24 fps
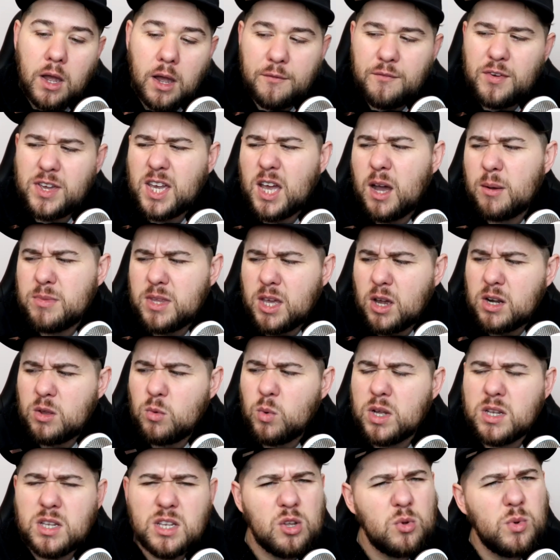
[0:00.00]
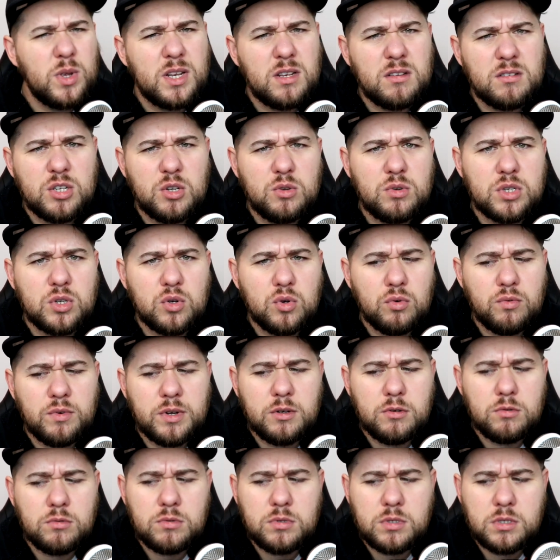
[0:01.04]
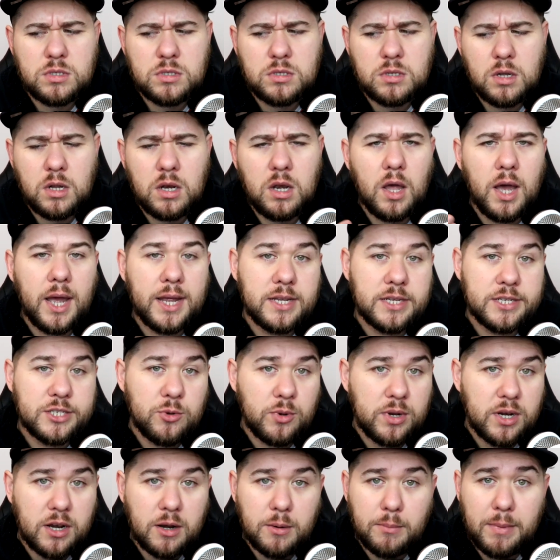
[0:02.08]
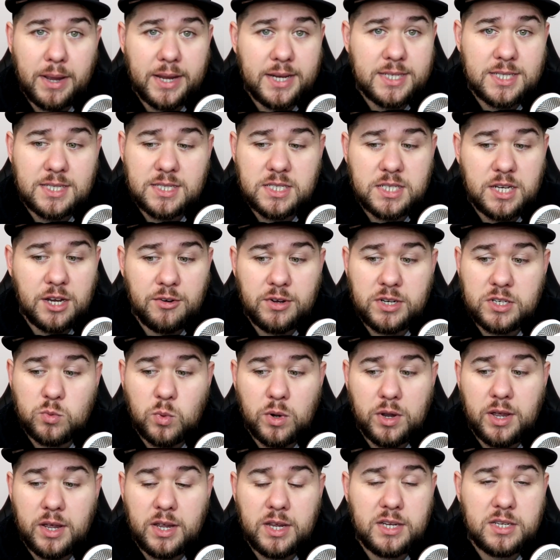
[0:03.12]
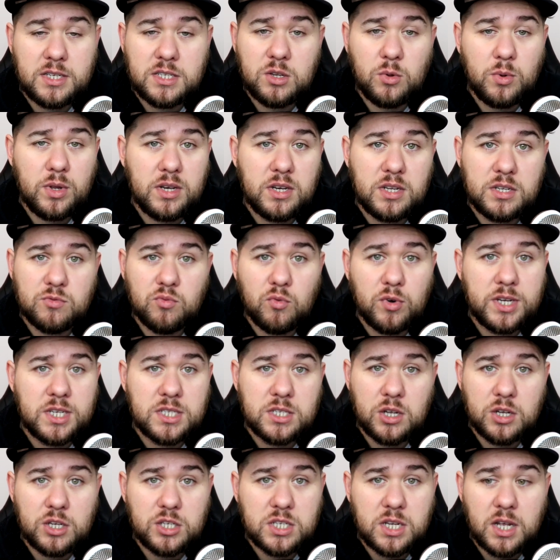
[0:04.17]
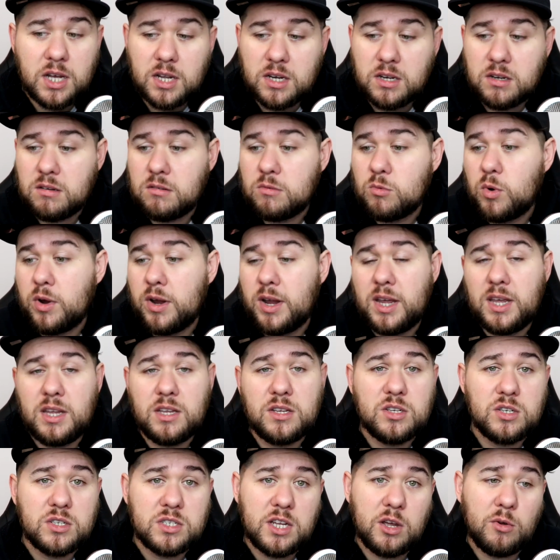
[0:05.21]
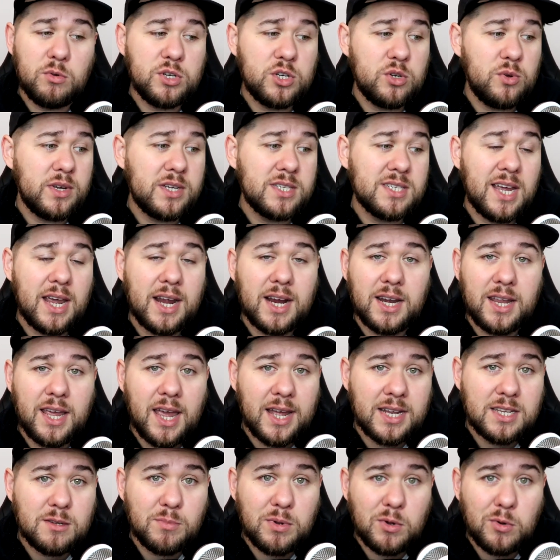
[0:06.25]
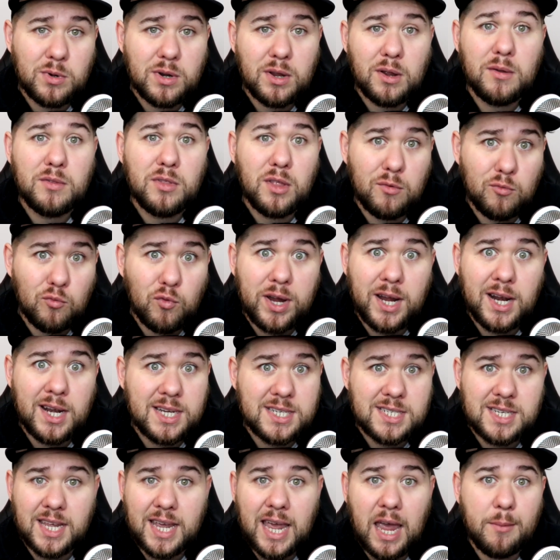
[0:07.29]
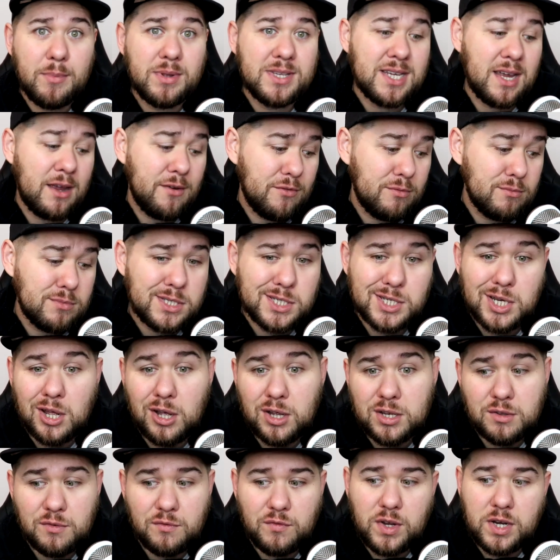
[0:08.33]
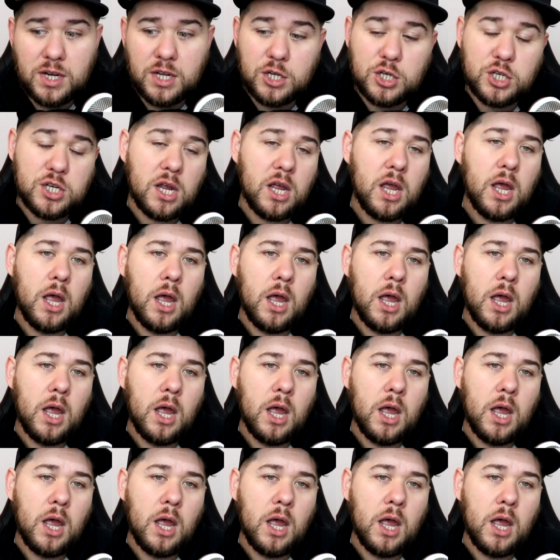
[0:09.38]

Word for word: I think I'm the only one doing tutorials. Lider's doing an amazing series where he's doing this research done, where he just tells you exactly how to build a realistic habitat from start to finish.